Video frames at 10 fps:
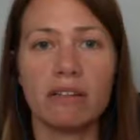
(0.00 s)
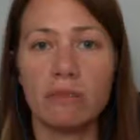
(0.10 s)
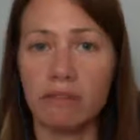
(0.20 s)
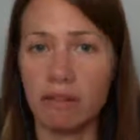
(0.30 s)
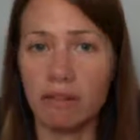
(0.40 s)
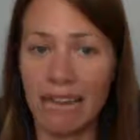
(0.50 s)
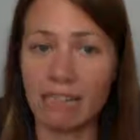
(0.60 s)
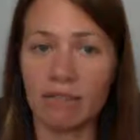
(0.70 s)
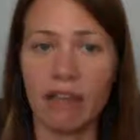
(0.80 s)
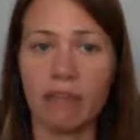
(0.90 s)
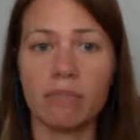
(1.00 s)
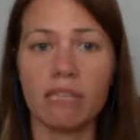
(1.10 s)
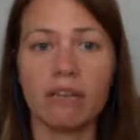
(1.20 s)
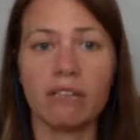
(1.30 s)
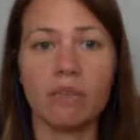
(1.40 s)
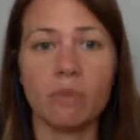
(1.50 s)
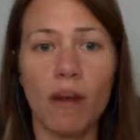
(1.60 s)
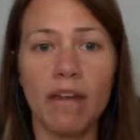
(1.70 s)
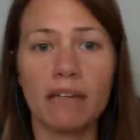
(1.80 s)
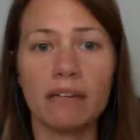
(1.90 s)
classify themselves as
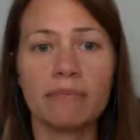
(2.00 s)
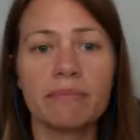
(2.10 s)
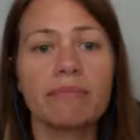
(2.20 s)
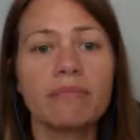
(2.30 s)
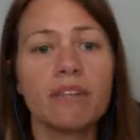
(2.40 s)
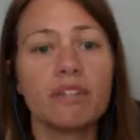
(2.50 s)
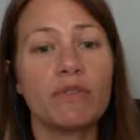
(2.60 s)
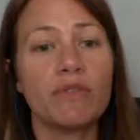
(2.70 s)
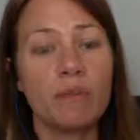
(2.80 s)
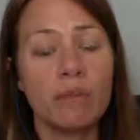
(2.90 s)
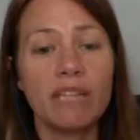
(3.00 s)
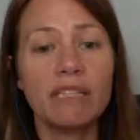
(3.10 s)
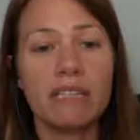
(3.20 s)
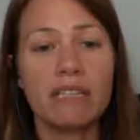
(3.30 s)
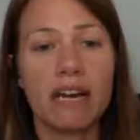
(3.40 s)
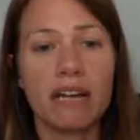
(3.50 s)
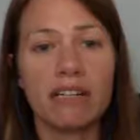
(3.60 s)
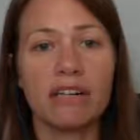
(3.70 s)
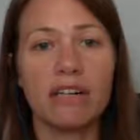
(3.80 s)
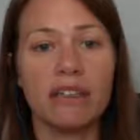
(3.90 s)
white. So if they went into the
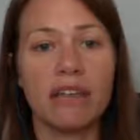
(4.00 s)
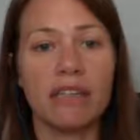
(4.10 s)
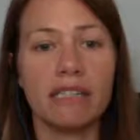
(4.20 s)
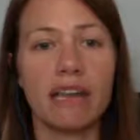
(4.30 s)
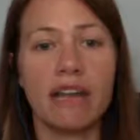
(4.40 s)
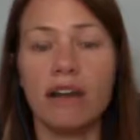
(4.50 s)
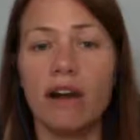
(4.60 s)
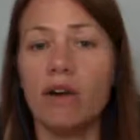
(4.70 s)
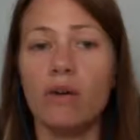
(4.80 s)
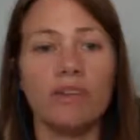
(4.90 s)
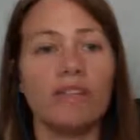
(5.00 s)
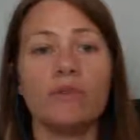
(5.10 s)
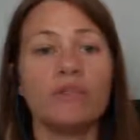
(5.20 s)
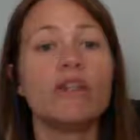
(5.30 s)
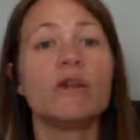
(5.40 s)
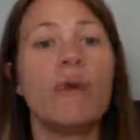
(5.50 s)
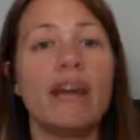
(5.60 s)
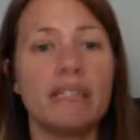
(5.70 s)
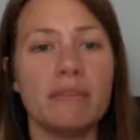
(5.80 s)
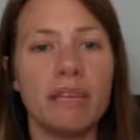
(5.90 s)
doctor and they said, oh, you look white
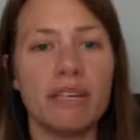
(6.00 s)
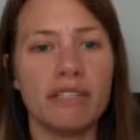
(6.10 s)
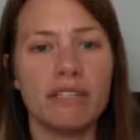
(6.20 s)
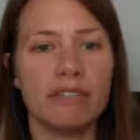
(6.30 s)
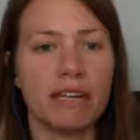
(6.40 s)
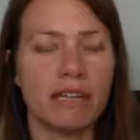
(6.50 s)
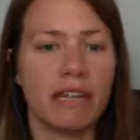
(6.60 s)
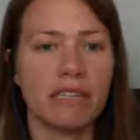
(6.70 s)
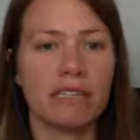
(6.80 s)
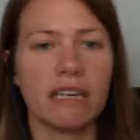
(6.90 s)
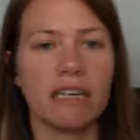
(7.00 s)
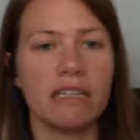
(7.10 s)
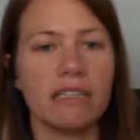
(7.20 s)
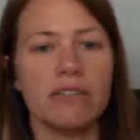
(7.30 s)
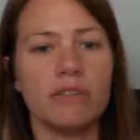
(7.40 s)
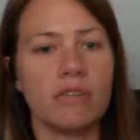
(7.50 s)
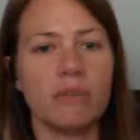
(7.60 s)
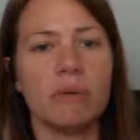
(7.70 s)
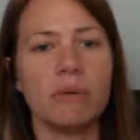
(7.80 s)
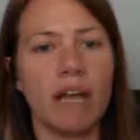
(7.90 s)
to me because you're very light-skinned and you must
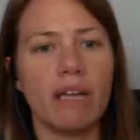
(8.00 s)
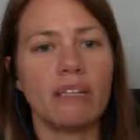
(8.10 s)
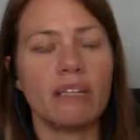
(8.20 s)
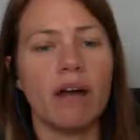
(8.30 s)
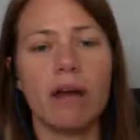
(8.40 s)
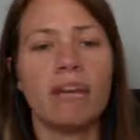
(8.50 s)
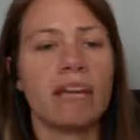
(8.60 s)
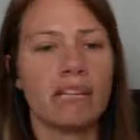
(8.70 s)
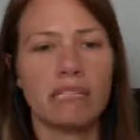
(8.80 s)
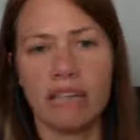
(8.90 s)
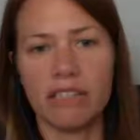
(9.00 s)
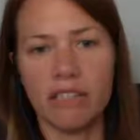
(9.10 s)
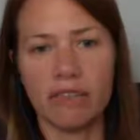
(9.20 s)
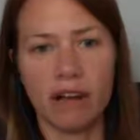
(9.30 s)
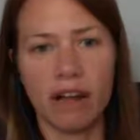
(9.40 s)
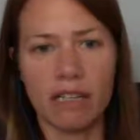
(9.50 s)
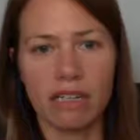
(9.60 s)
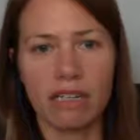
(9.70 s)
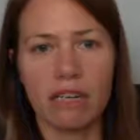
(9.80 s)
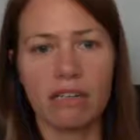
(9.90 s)
be white, so I'm not going to test you for all these
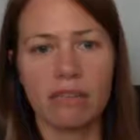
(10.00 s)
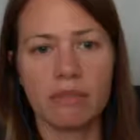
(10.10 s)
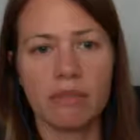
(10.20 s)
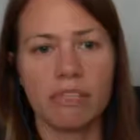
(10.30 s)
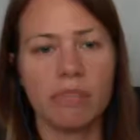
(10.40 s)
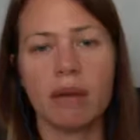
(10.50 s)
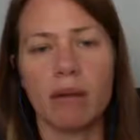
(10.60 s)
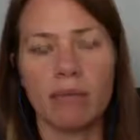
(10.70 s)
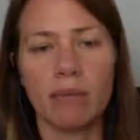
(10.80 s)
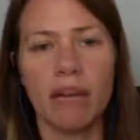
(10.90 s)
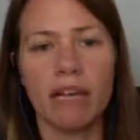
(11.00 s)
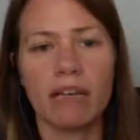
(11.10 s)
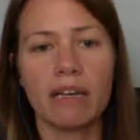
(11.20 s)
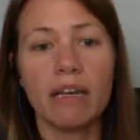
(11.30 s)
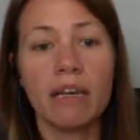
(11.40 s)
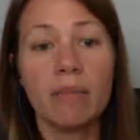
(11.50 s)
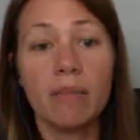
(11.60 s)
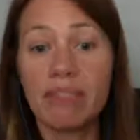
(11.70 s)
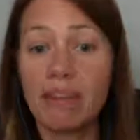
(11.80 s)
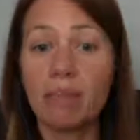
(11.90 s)
things because you're probably white.
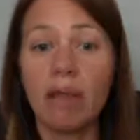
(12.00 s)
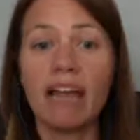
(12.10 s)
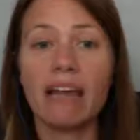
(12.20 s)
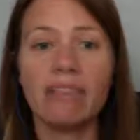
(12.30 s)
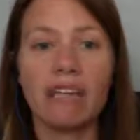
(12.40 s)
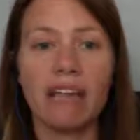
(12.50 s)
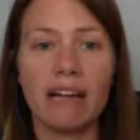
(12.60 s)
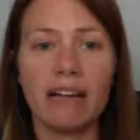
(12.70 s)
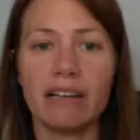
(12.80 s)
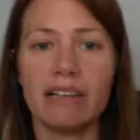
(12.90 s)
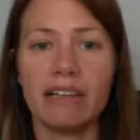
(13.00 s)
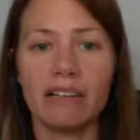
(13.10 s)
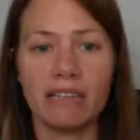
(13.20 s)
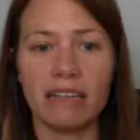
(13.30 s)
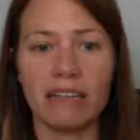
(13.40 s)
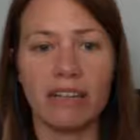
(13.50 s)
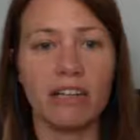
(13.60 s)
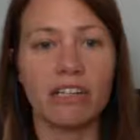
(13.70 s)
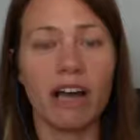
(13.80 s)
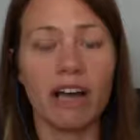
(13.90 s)
But they might have inherited the allele that you're
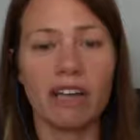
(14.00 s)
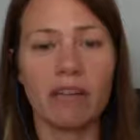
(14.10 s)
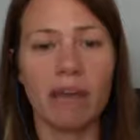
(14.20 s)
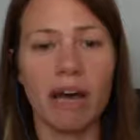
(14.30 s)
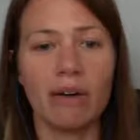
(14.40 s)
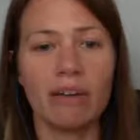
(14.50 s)
talking about